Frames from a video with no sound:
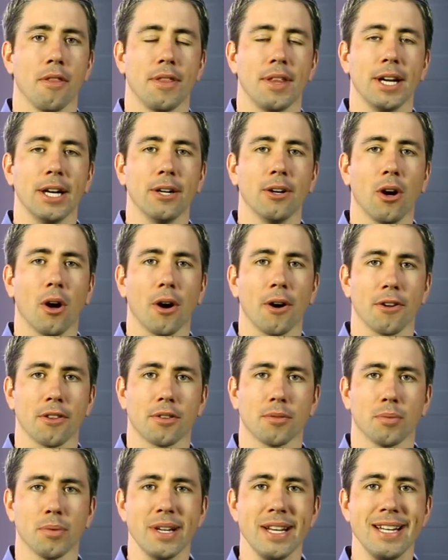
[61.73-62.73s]
There are
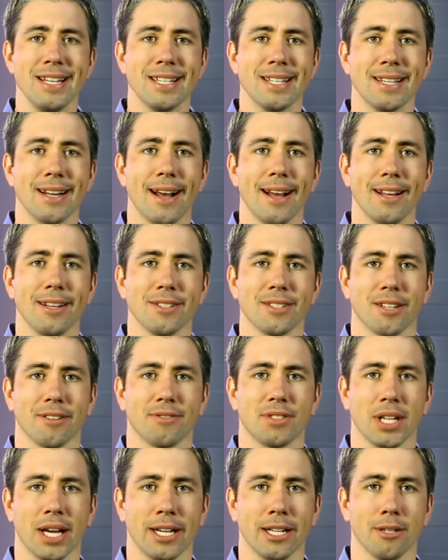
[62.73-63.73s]
three styles
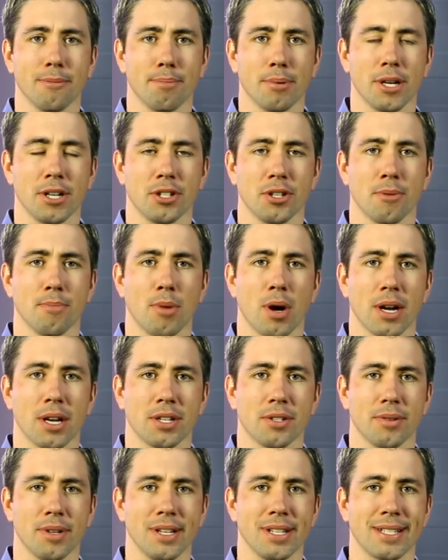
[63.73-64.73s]
of tire pressure
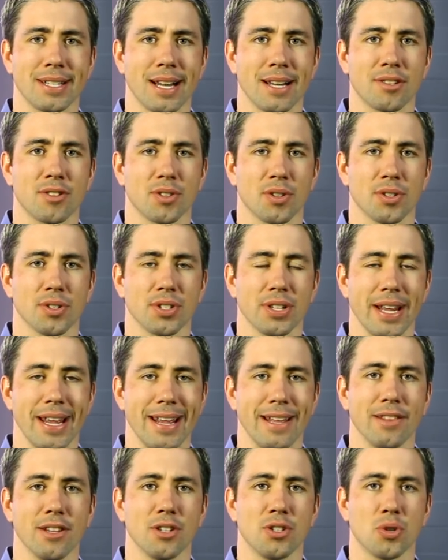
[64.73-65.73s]
monitoring sensors
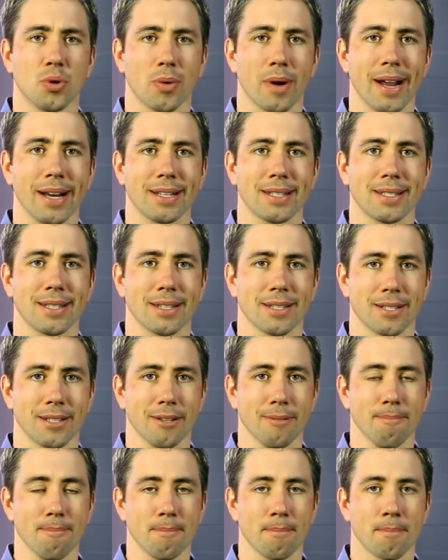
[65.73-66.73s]
in the direct
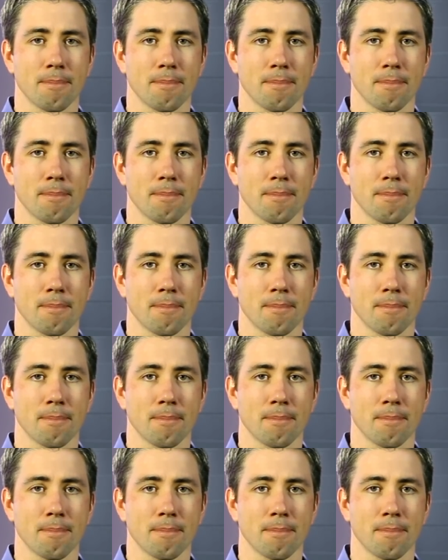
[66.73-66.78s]
system.